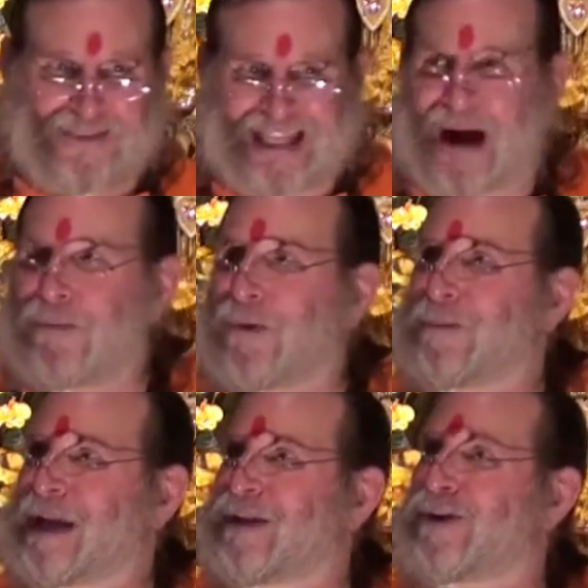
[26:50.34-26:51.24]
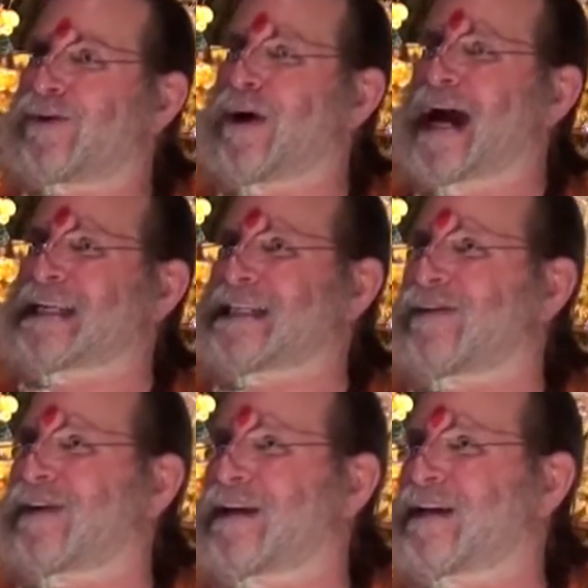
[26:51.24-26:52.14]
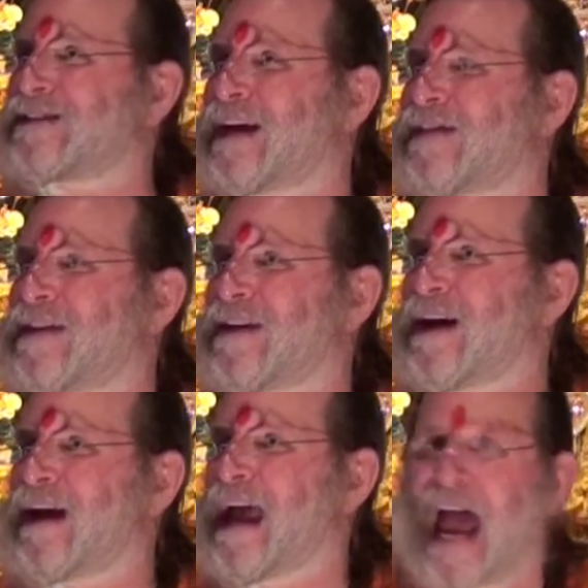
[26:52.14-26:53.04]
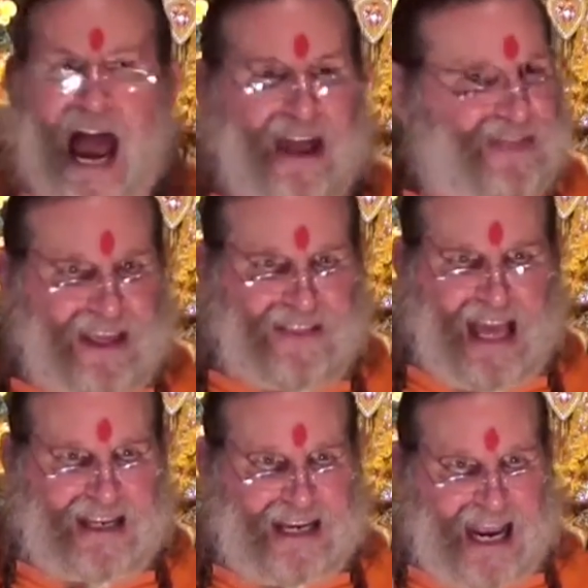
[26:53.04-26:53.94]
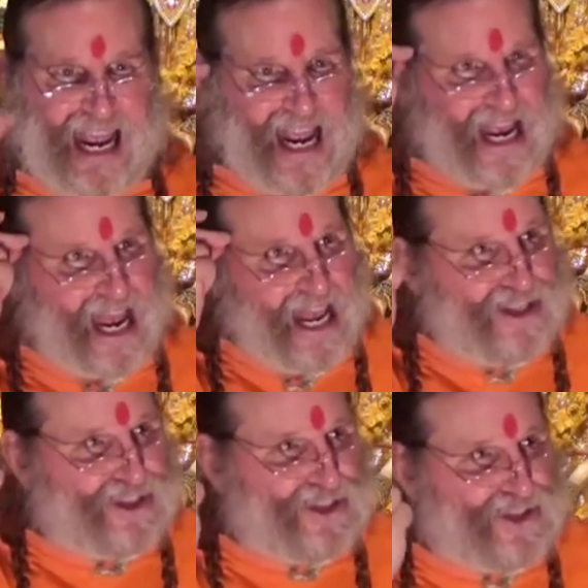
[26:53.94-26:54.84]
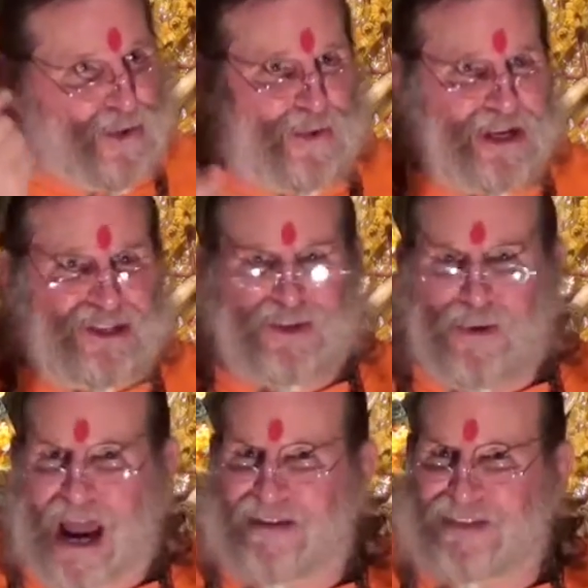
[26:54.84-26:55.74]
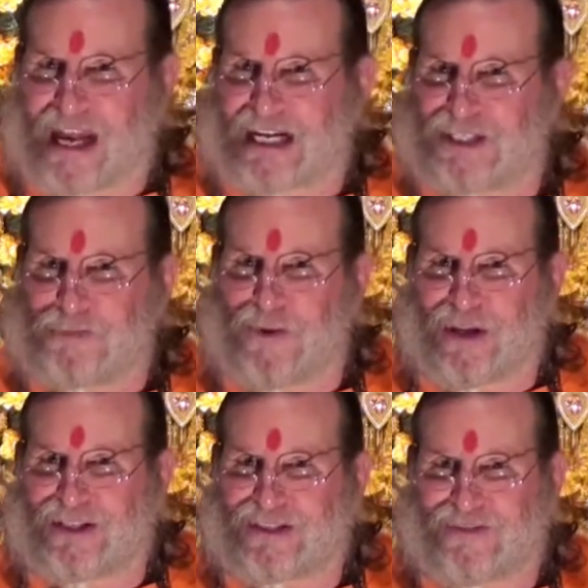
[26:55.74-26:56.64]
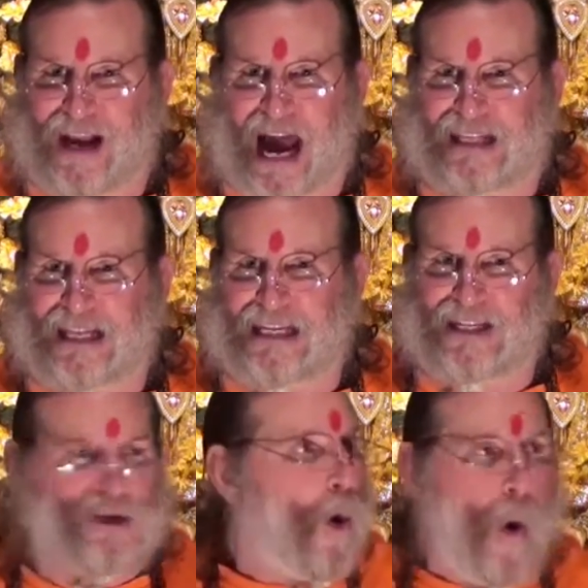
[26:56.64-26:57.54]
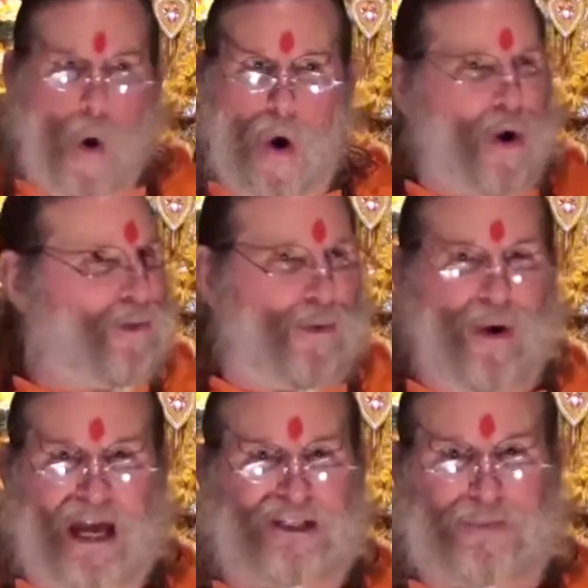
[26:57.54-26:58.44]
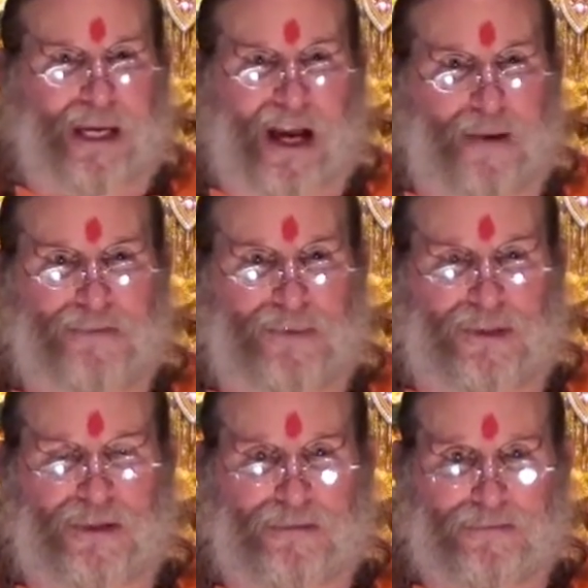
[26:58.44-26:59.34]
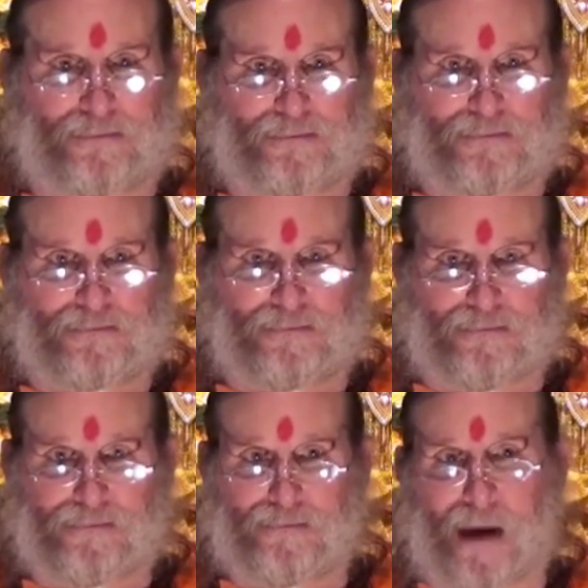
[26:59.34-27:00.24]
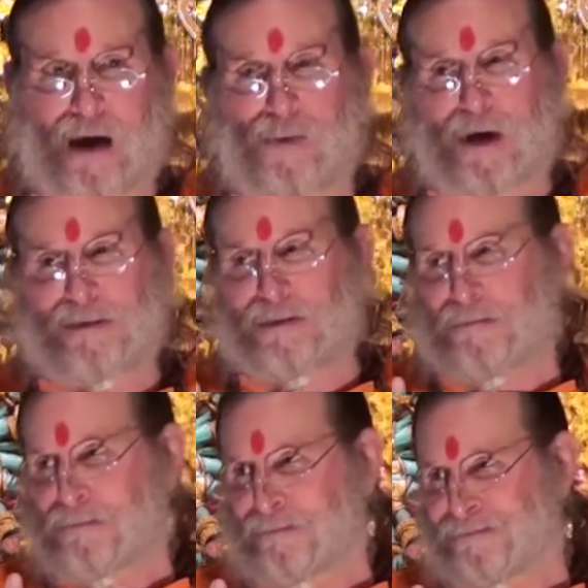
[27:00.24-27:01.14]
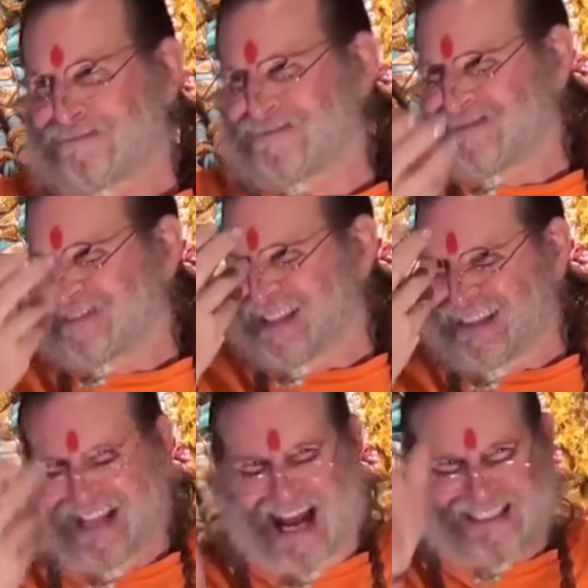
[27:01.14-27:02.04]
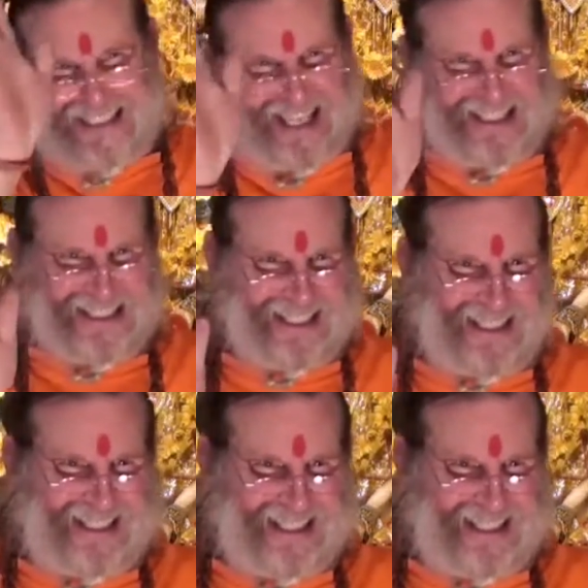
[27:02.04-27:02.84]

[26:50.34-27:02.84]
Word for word: That will be your criteria, Chandana. I think that as soon as you have that experience of godliness, all the rest becomes bakwas, nonsense.